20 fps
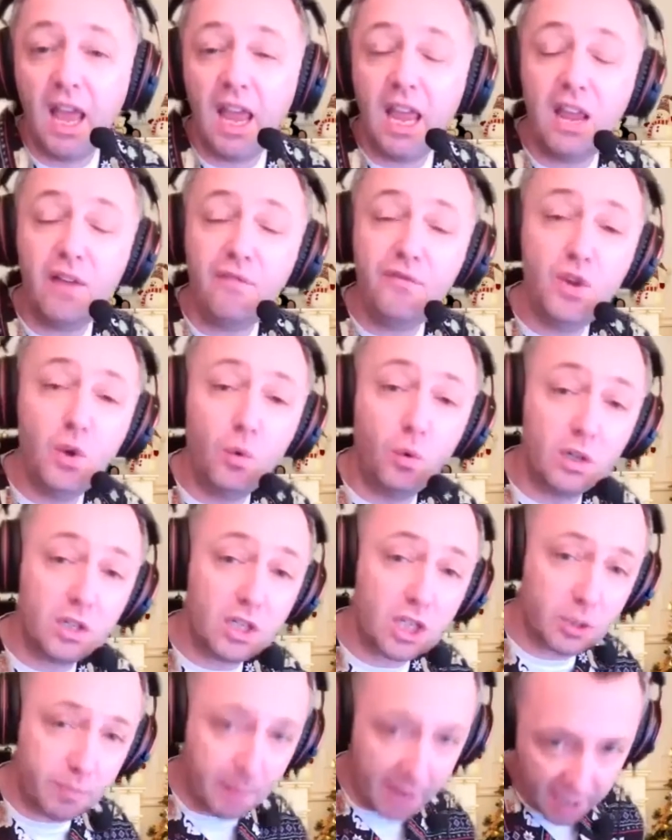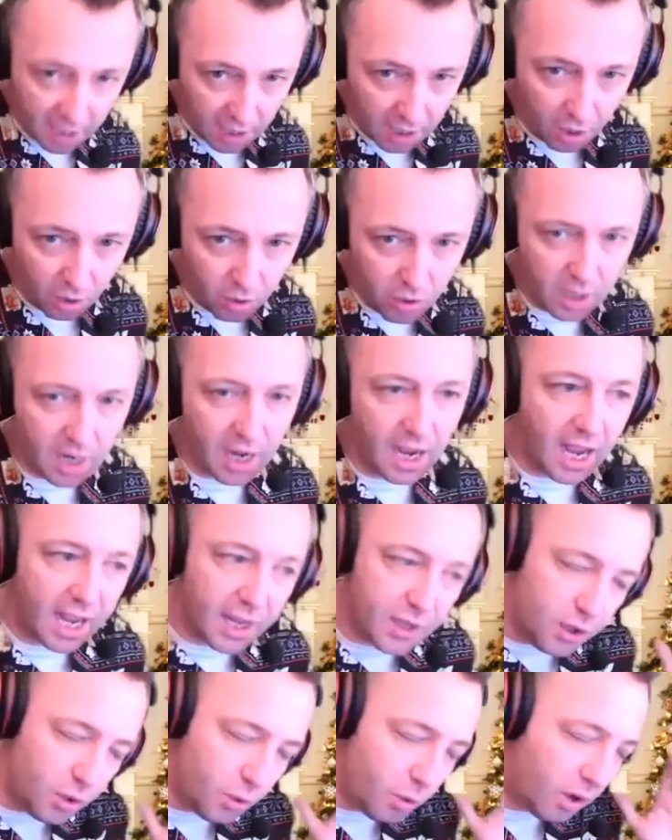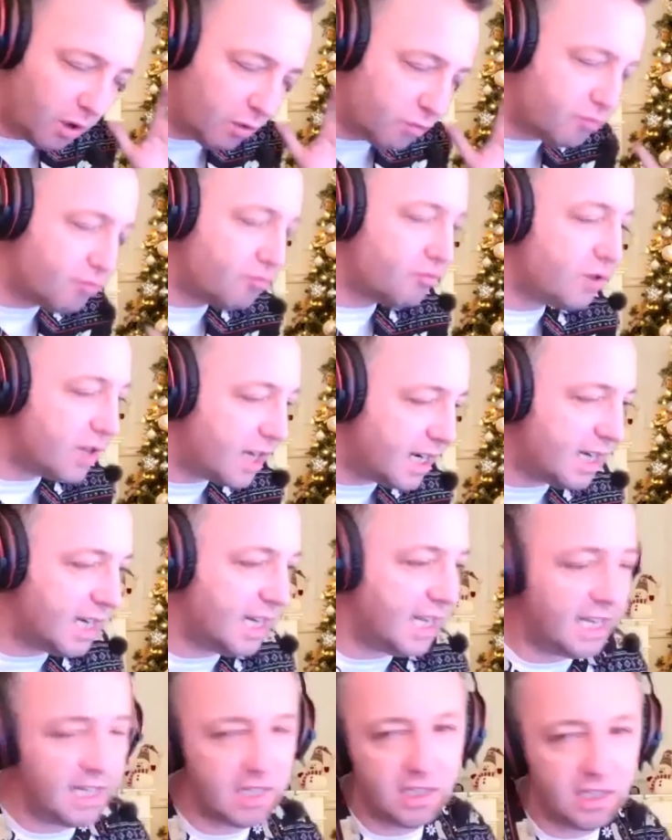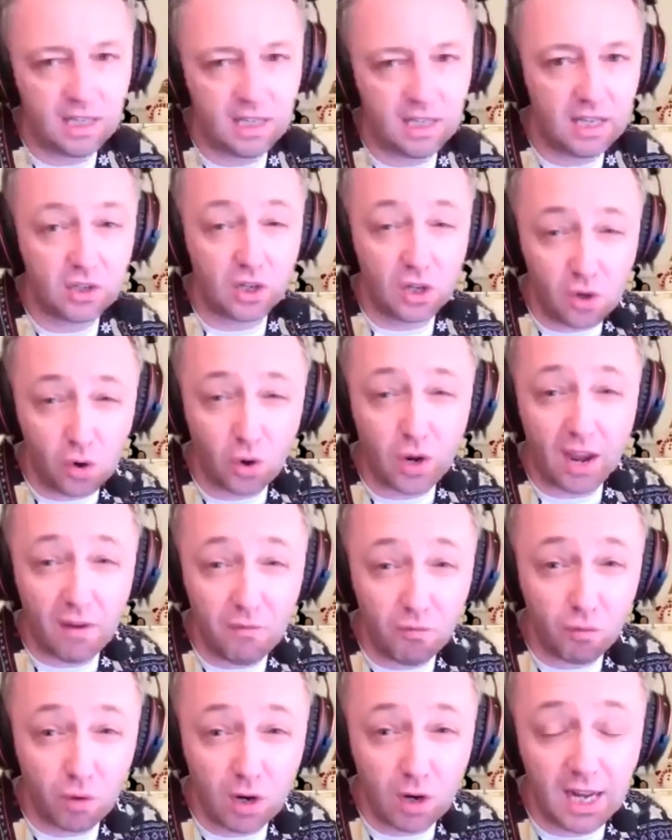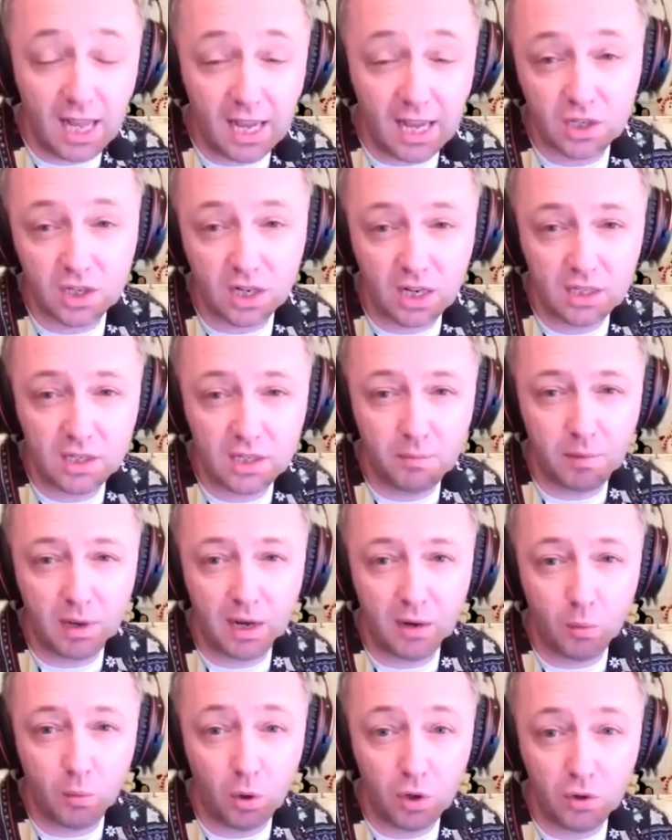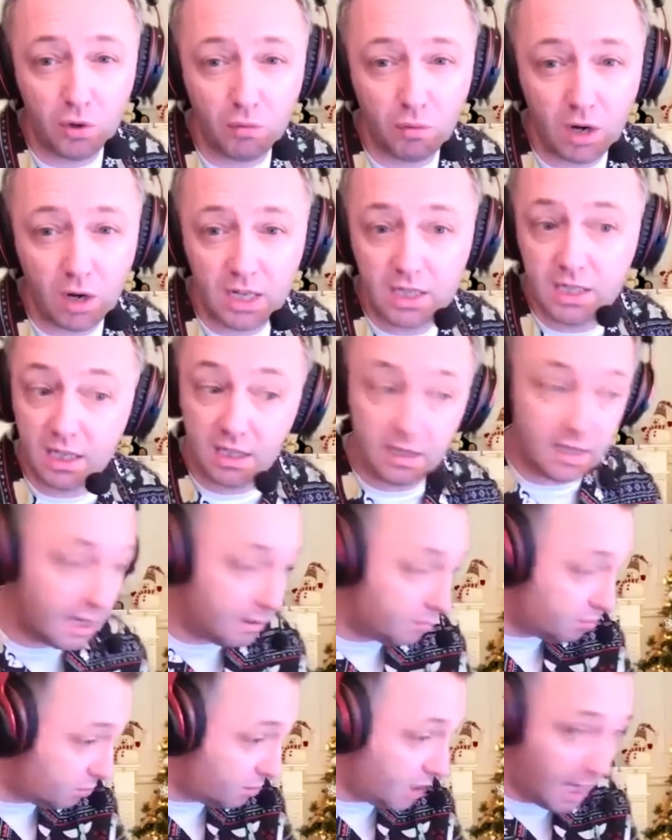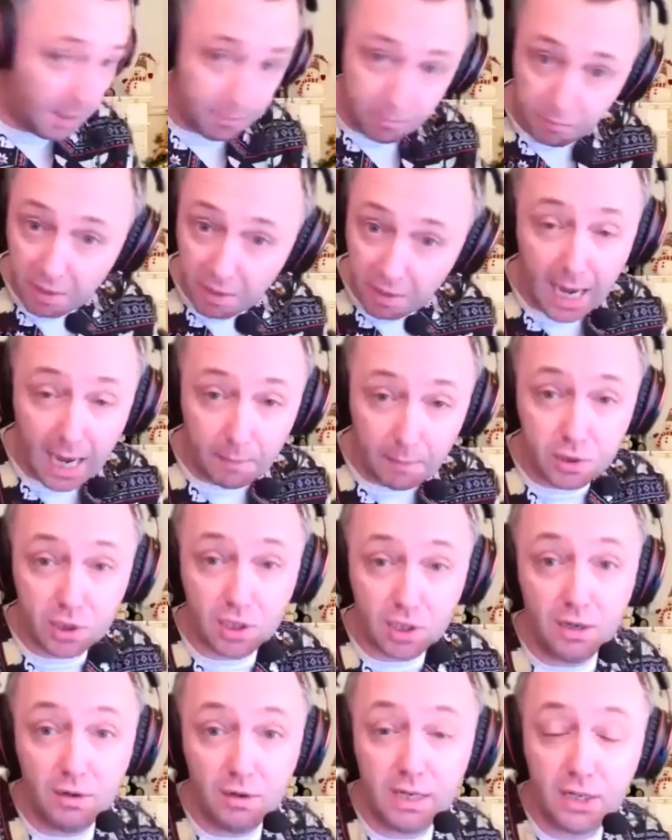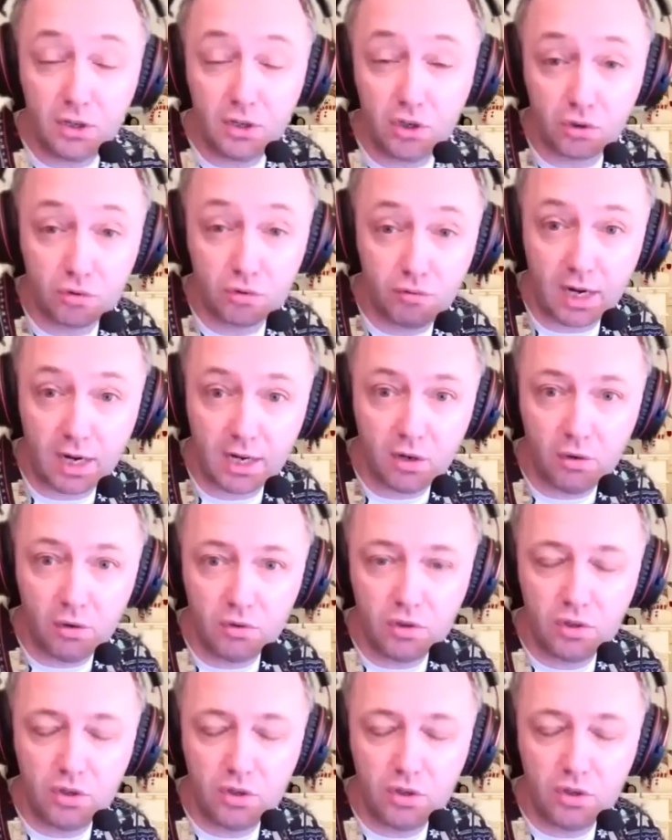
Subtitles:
If you want to spend longer and you are really into this and you're getting really excited by what you're writing, then yeah, absolutely, just crack on.